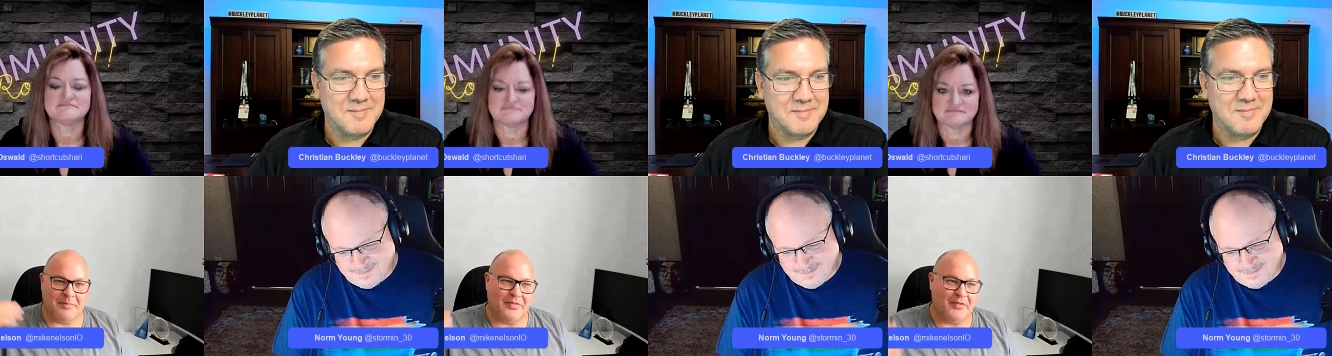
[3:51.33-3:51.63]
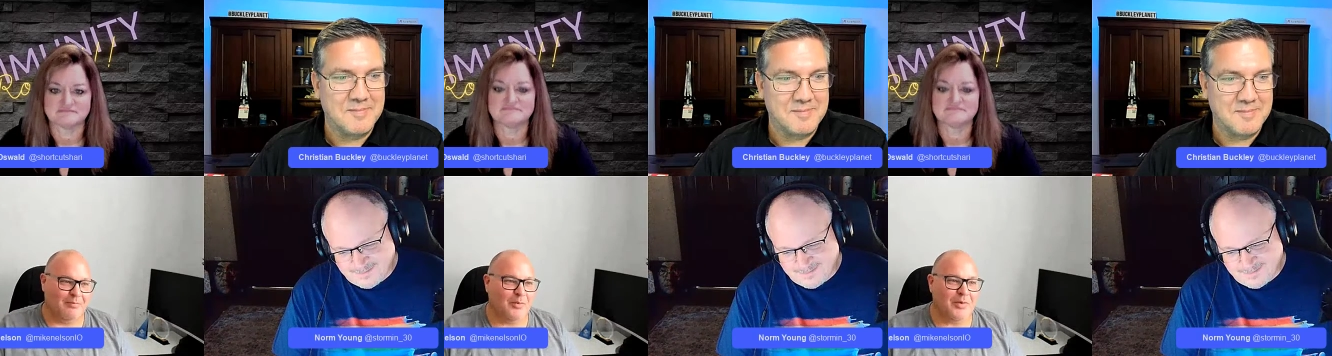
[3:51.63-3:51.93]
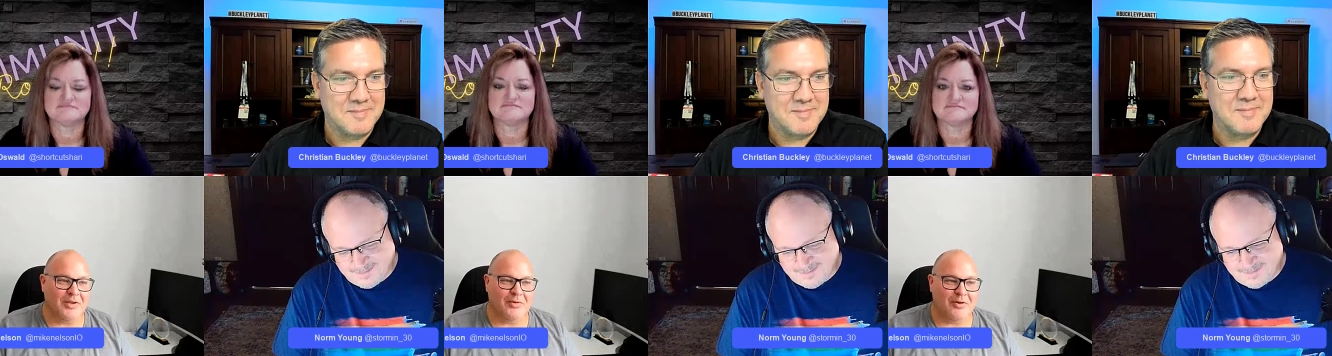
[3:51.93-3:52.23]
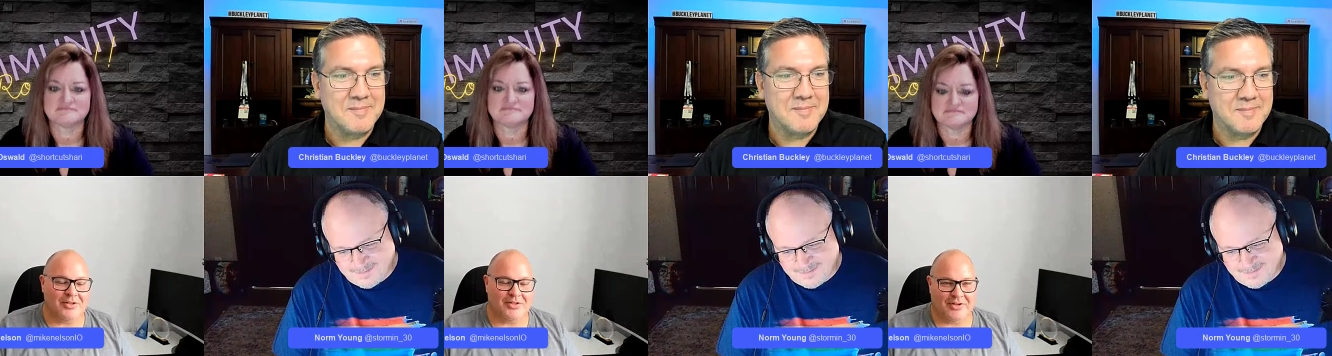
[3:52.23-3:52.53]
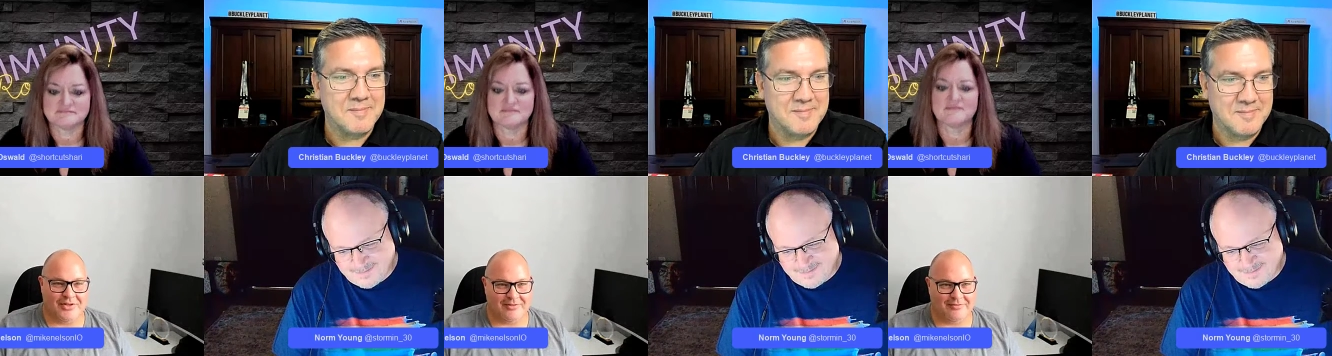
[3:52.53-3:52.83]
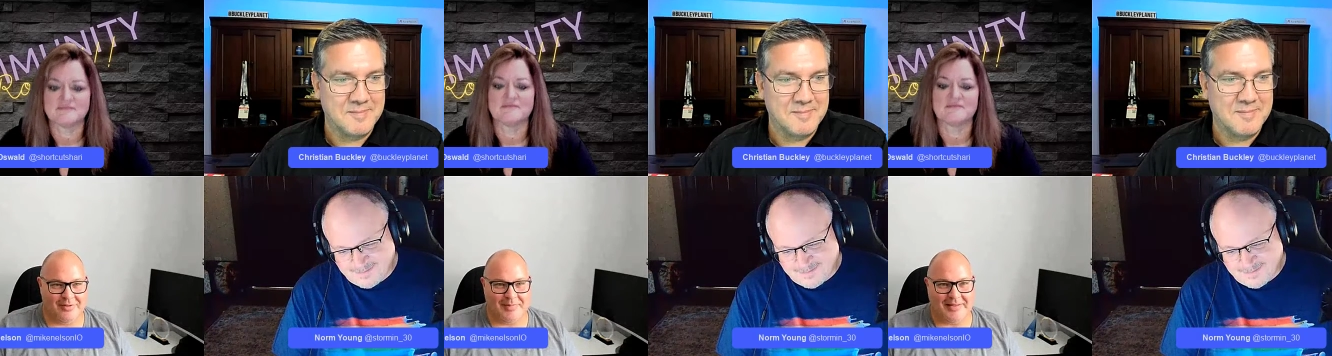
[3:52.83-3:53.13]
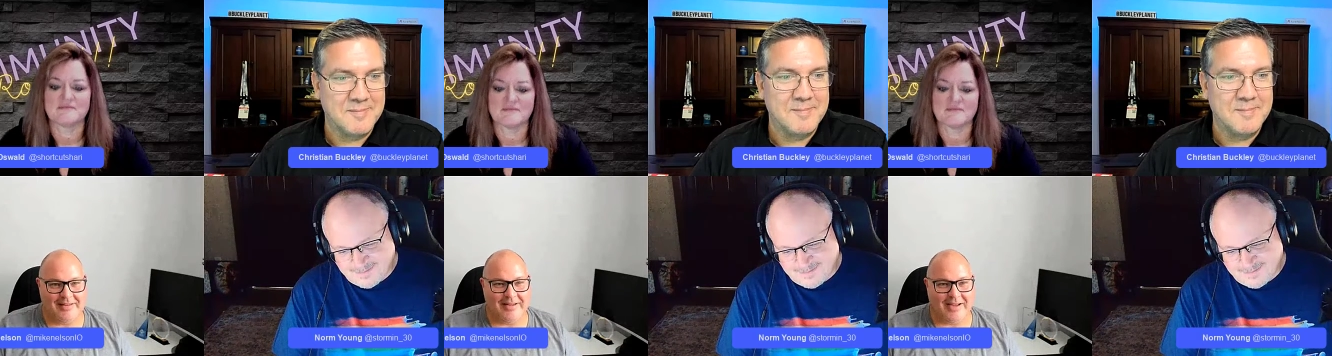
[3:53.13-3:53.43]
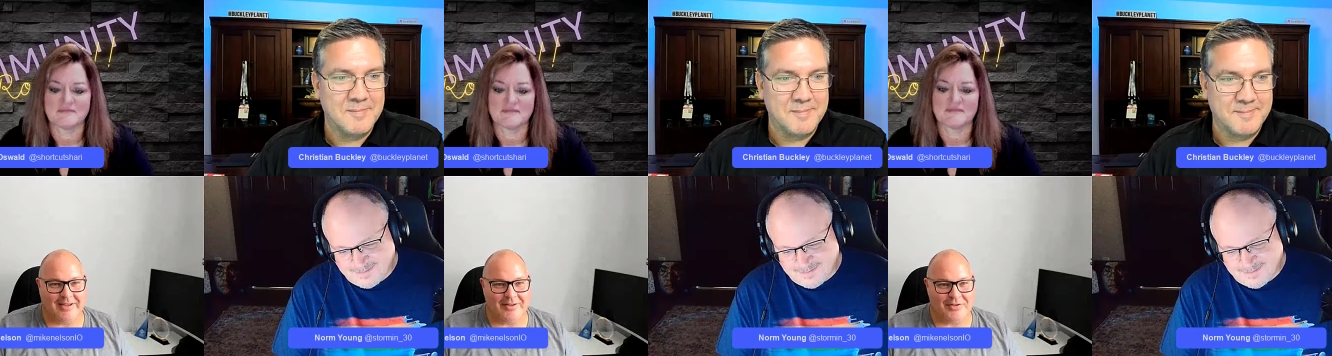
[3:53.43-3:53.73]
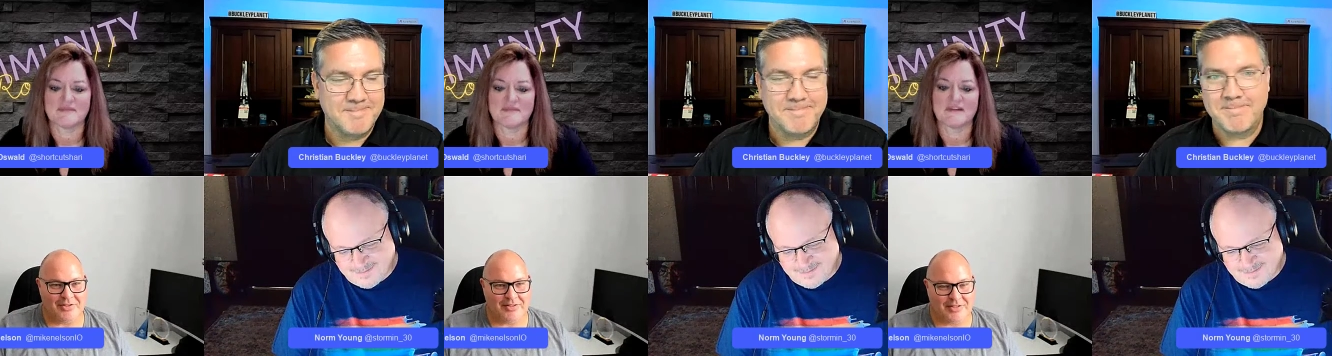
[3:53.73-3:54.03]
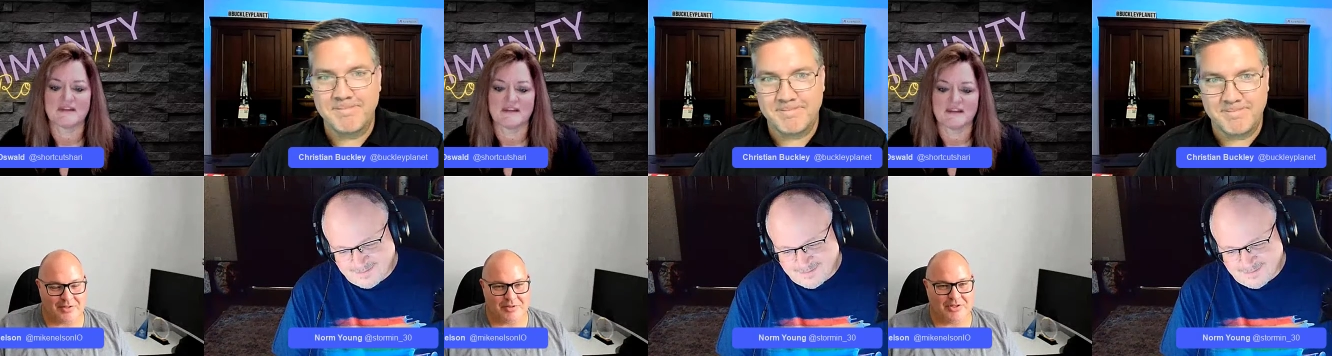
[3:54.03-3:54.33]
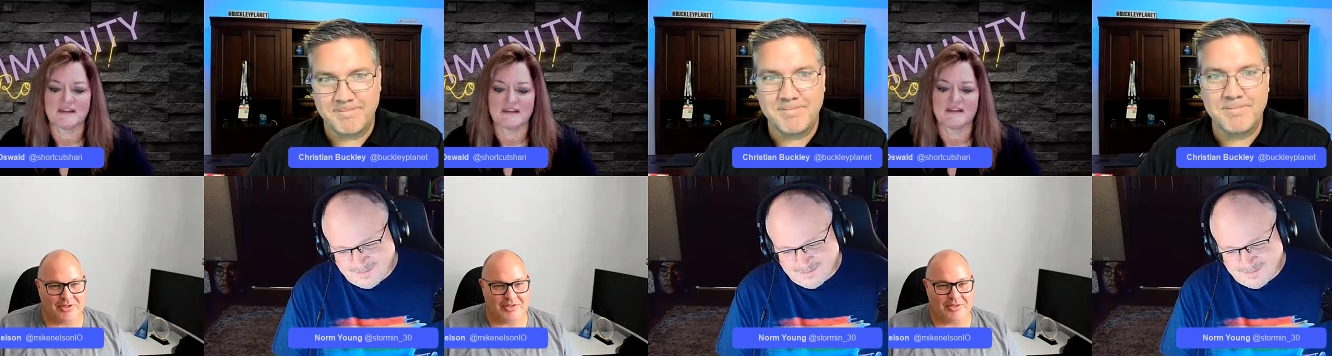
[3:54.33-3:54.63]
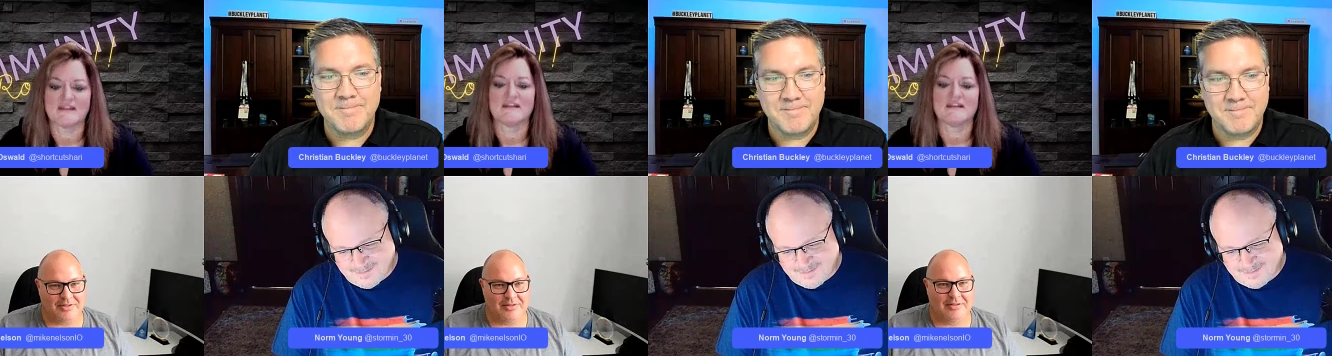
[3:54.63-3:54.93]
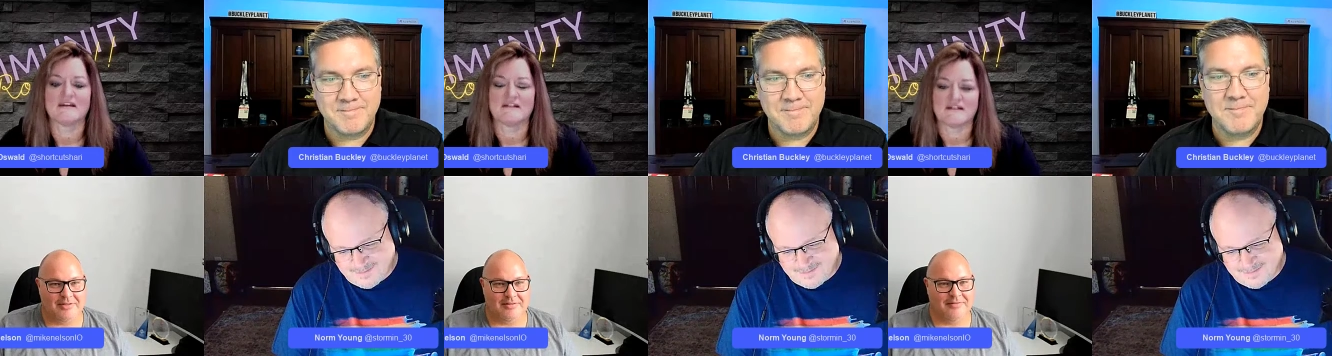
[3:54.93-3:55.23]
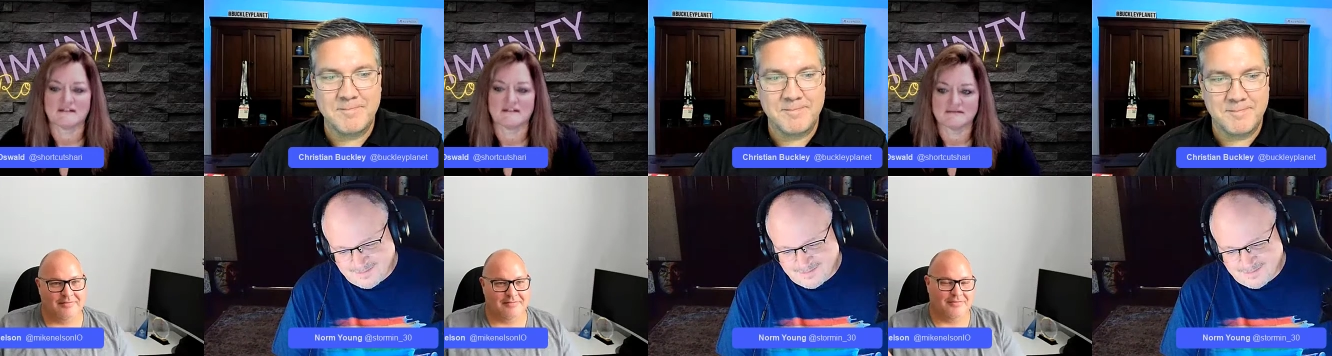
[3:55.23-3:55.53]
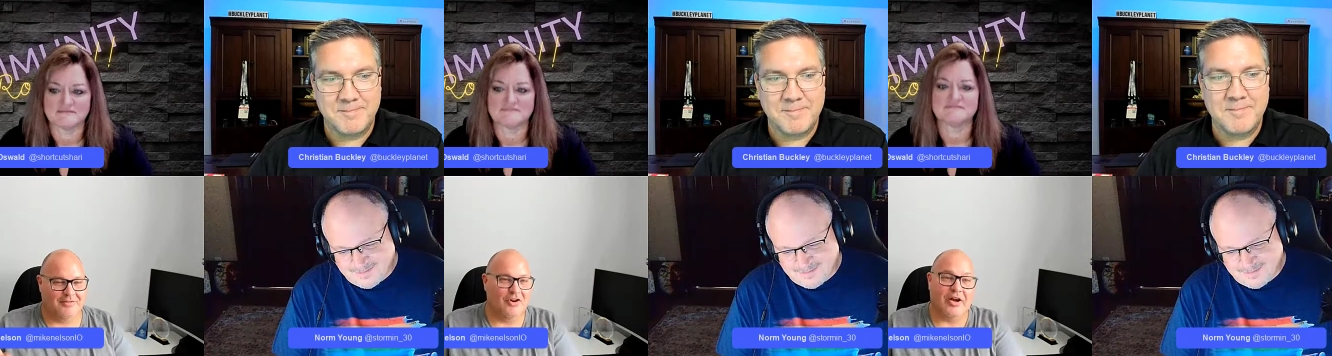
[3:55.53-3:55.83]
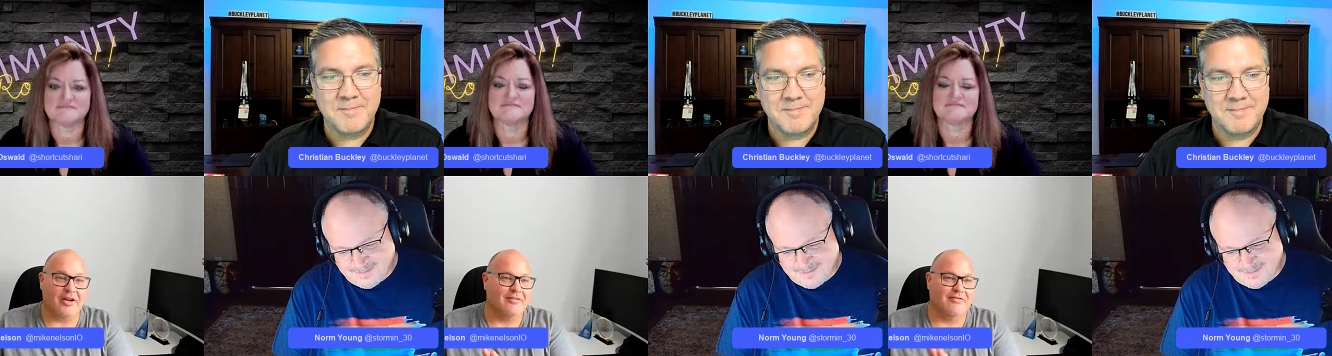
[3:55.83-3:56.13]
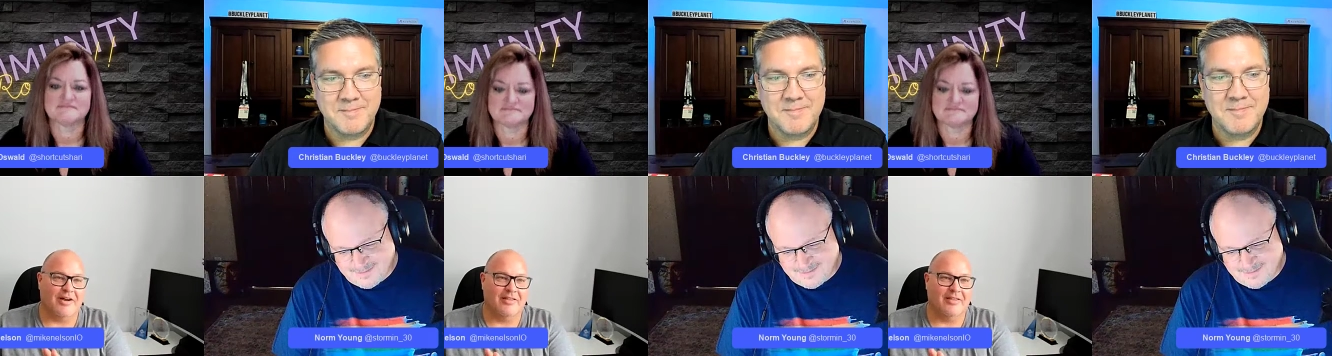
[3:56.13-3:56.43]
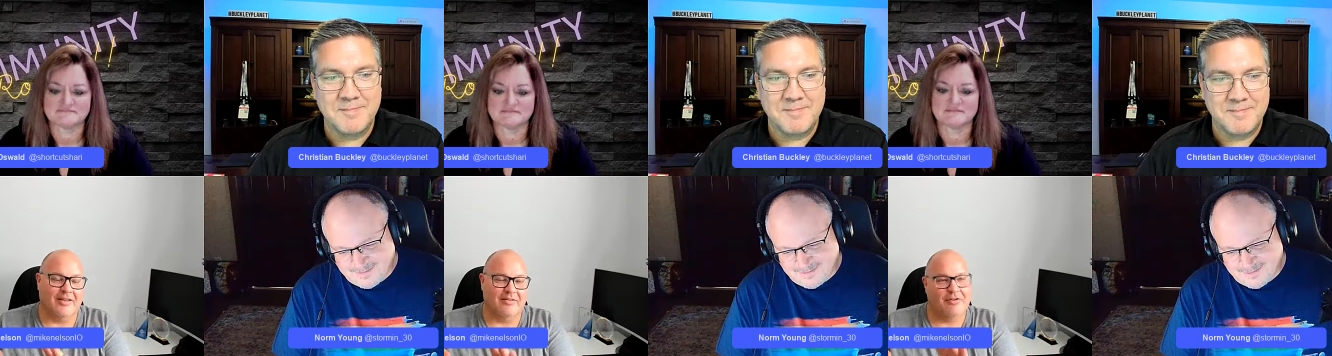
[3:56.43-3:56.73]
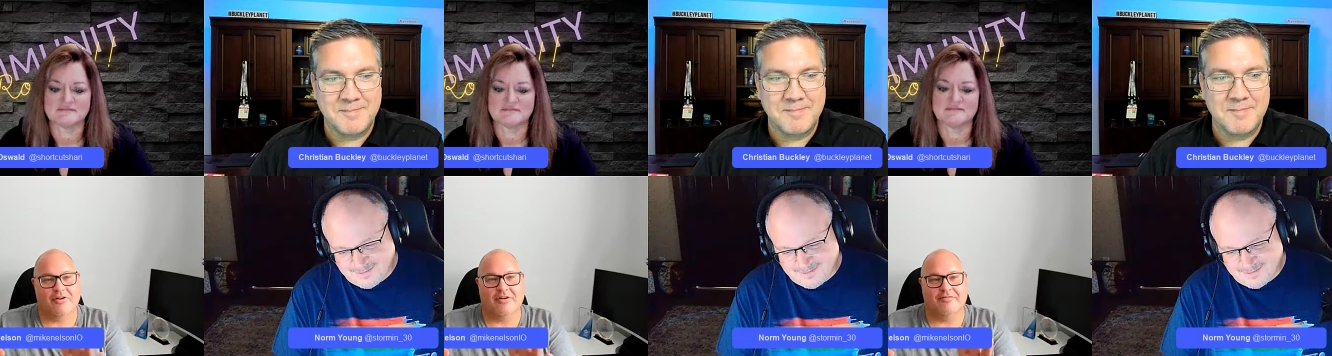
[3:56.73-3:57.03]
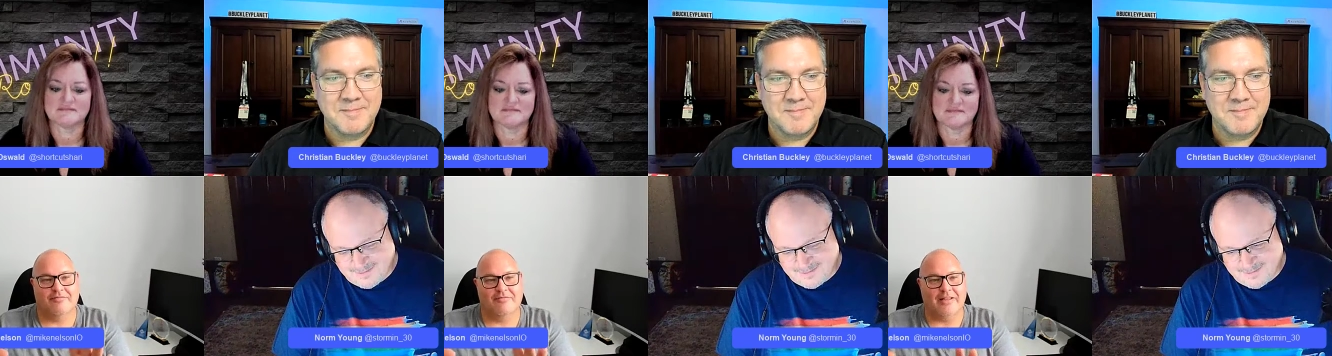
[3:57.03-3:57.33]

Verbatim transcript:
Speaker 1: but the moment you want to start flipping the dials and the switches, you're not going to find a very